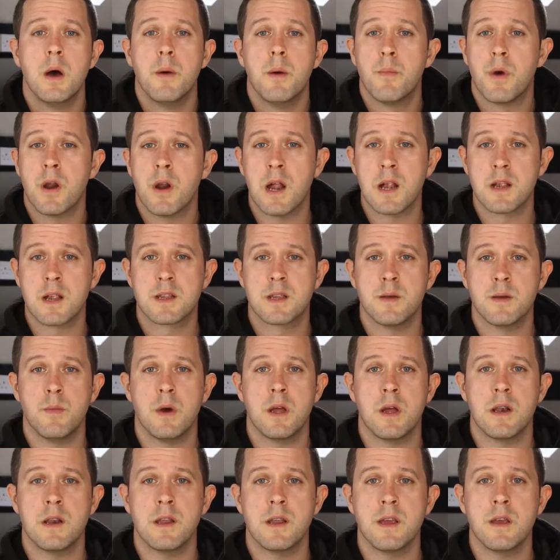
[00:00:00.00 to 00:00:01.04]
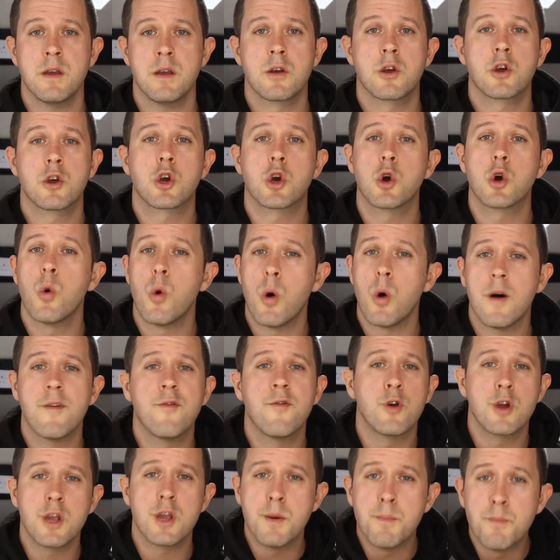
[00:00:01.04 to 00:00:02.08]
But ultimately, go off
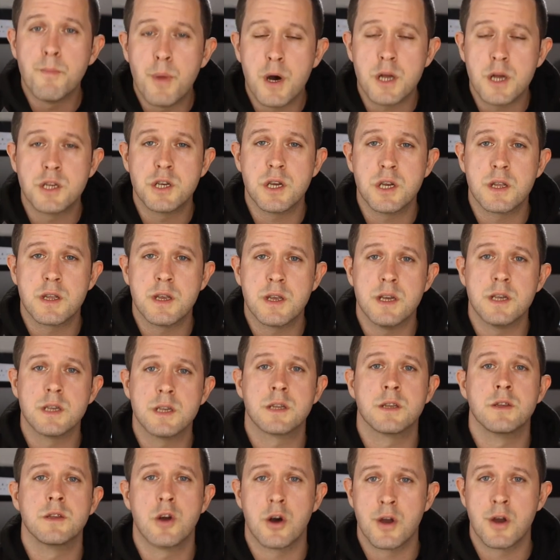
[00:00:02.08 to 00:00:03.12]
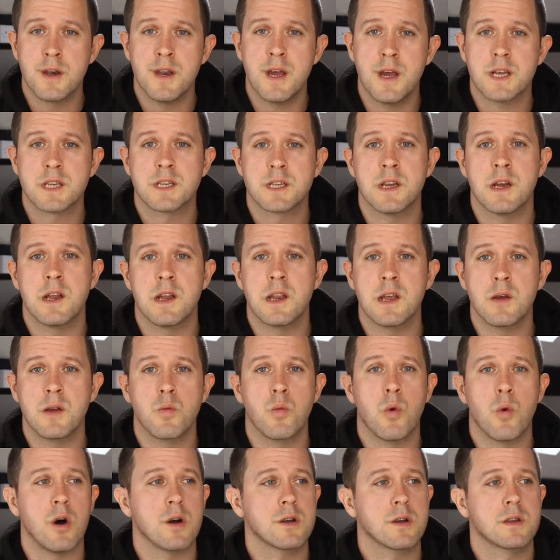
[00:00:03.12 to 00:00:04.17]
what your budget is, not necessarily
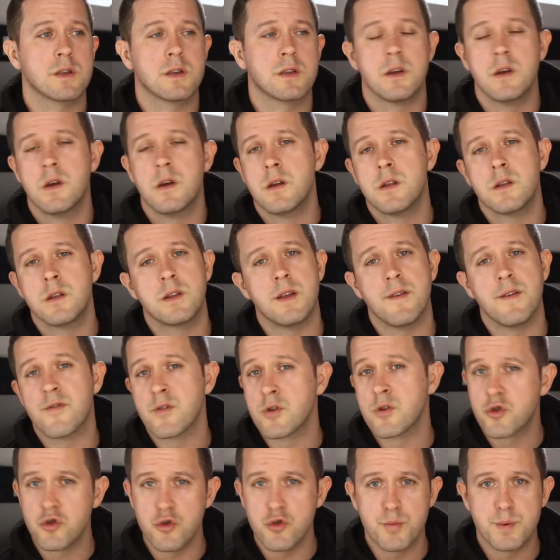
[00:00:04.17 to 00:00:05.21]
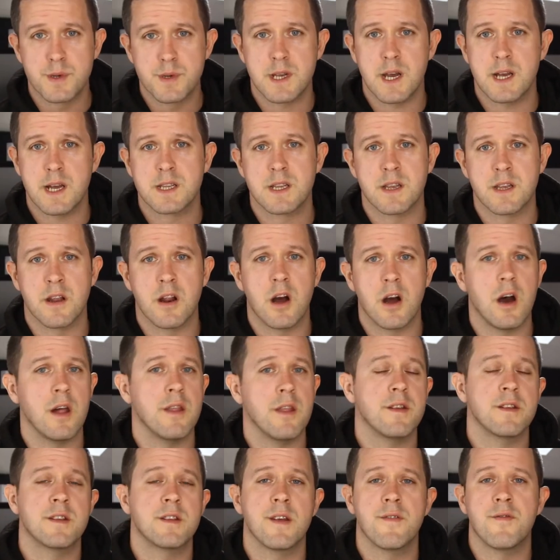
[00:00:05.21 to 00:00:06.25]
what different group sets there are and
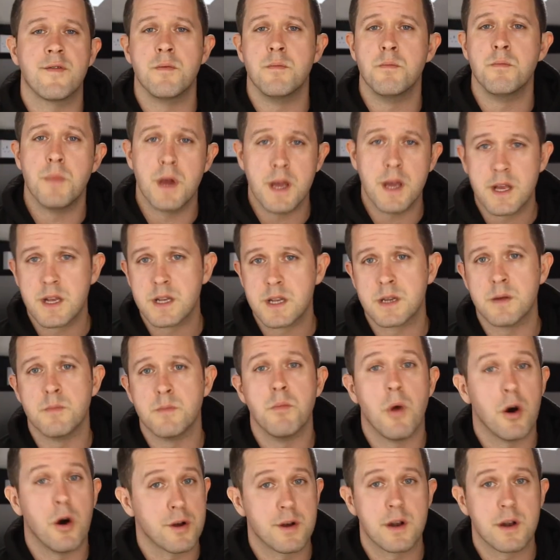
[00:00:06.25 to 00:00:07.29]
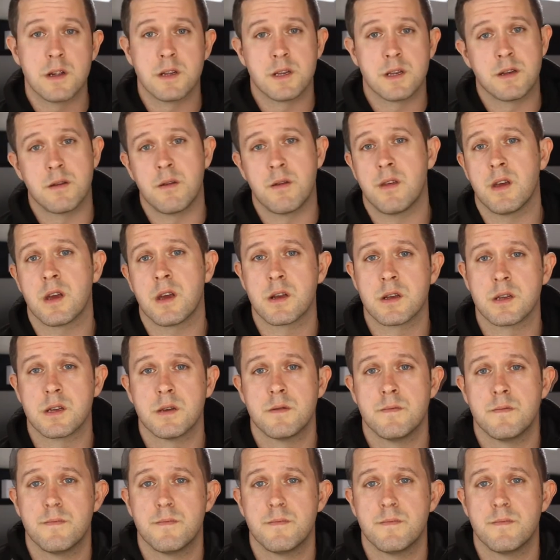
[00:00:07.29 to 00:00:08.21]
the different makes and models and things.